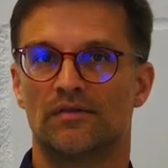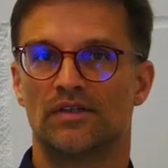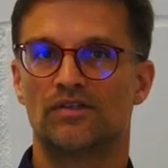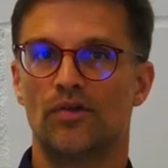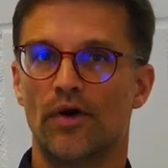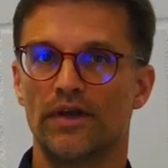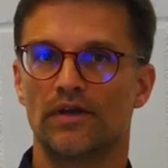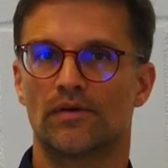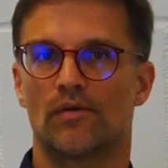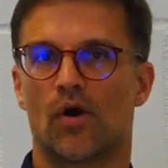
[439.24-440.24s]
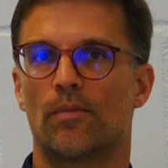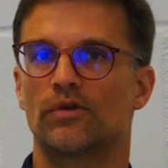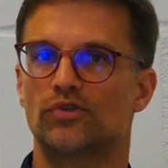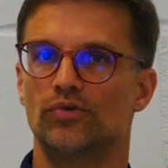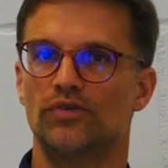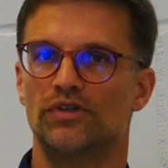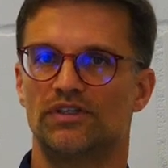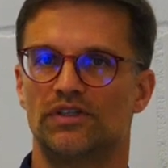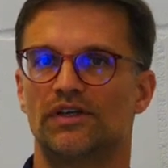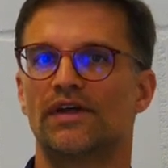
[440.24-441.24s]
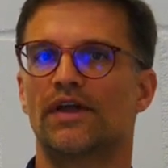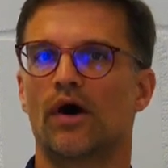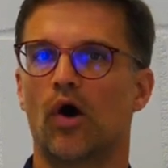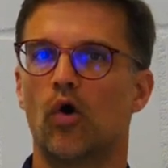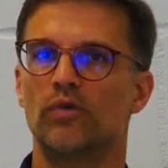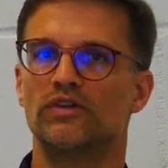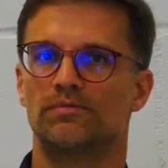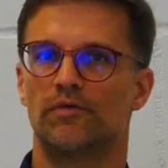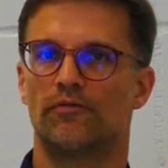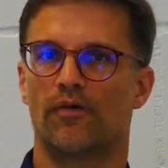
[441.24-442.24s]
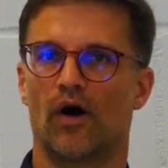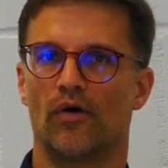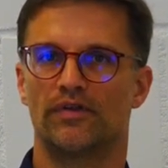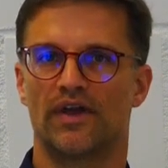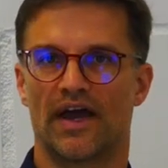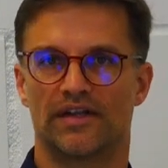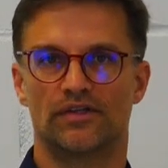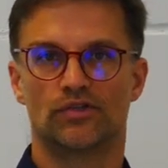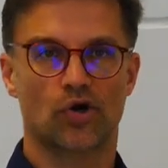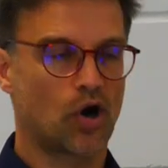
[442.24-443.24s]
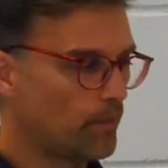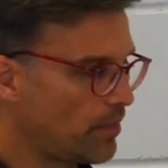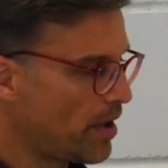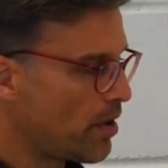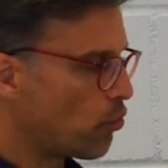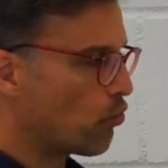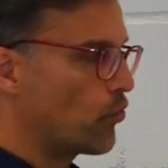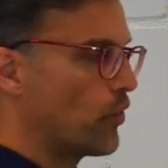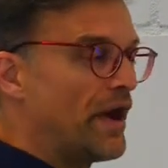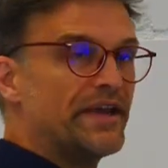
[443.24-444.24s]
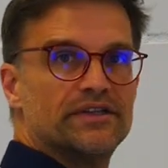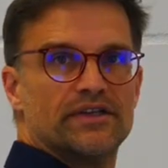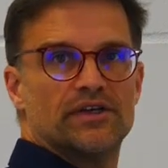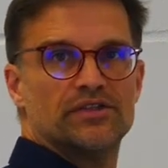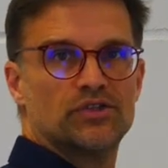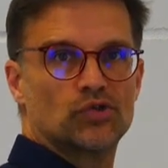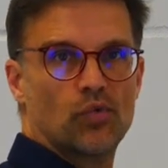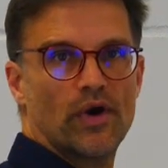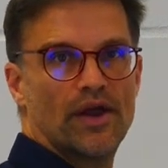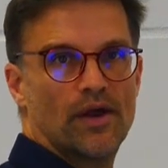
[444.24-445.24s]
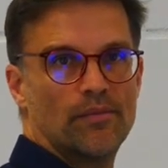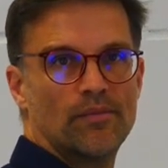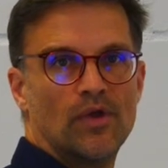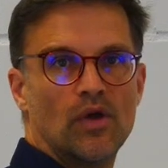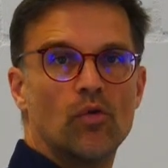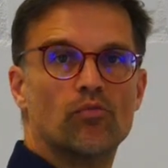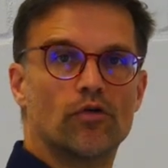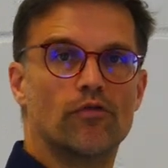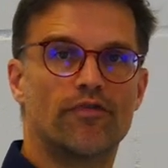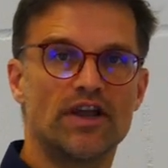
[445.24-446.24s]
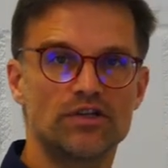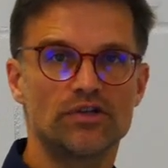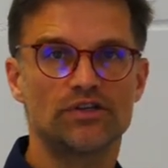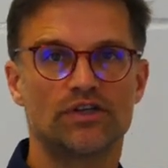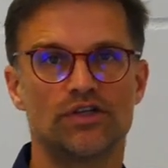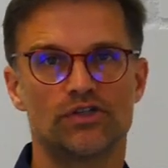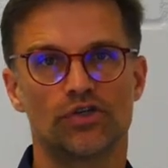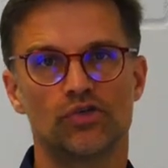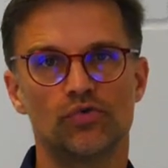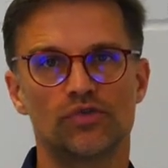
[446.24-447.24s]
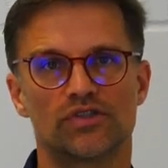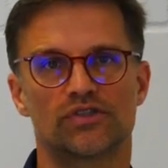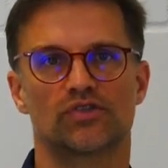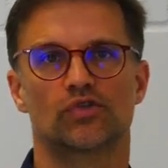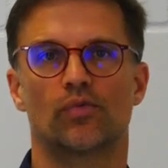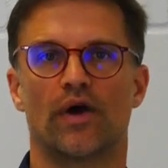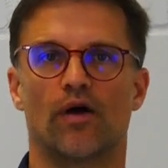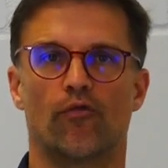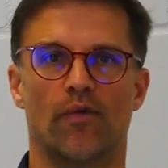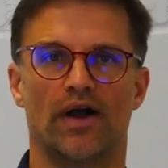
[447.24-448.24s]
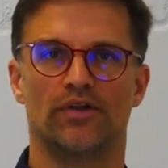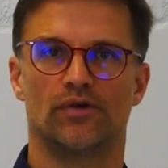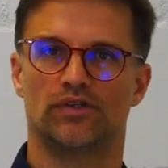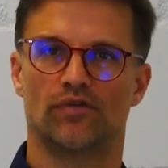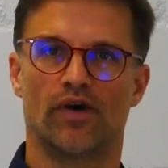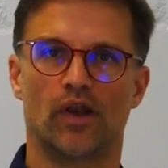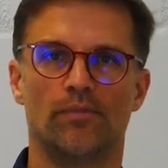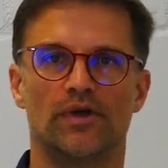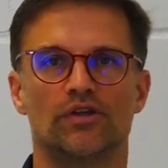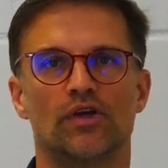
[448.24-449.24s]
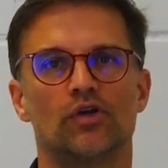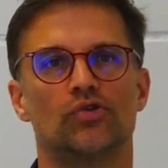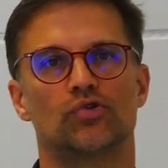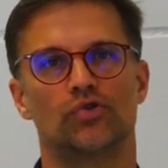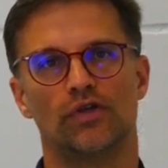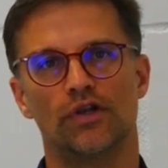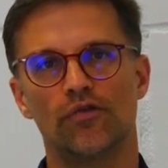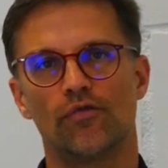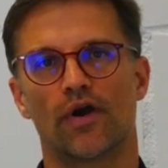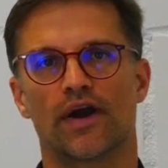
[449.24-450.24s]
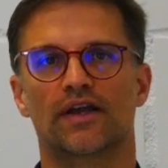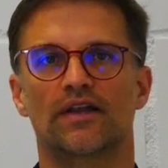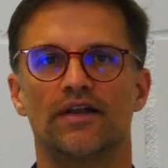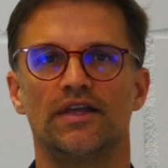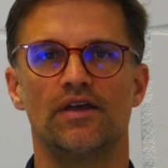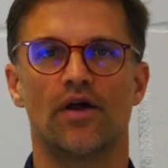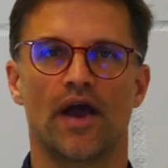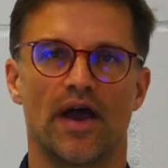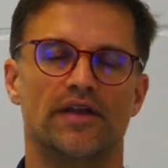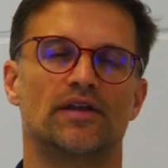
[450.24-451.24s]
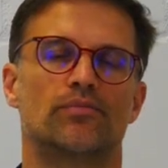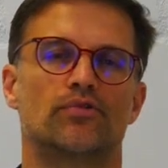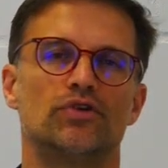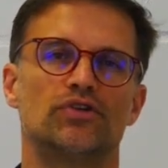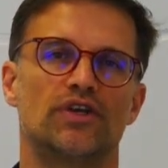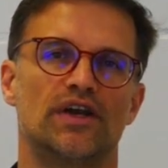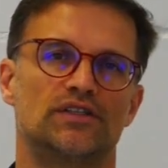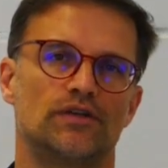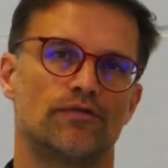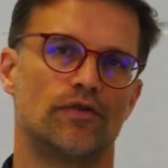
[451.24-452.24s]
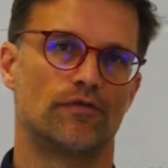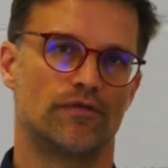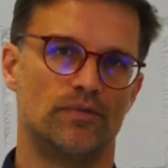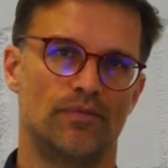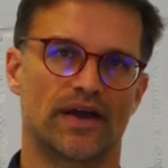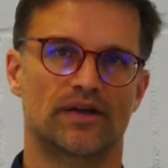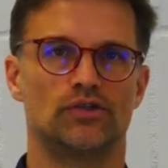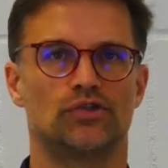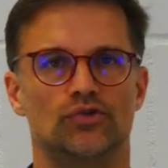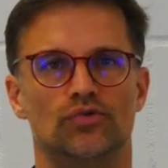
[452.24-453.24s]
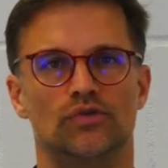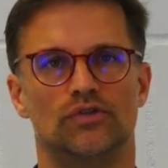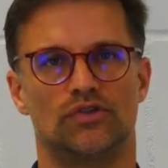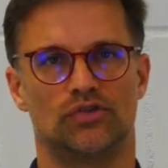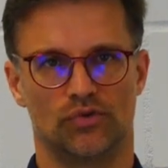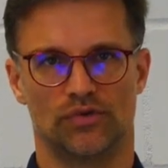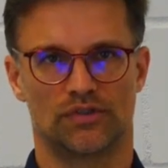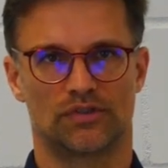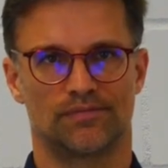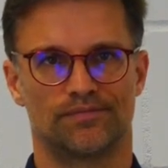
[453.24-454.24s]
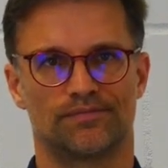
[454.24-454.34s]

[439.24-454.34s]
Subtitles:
This learning opportunity can always be found at the top right square. Professional teaching uses the square of value and development to deliver a clear and appreciative feedback to students.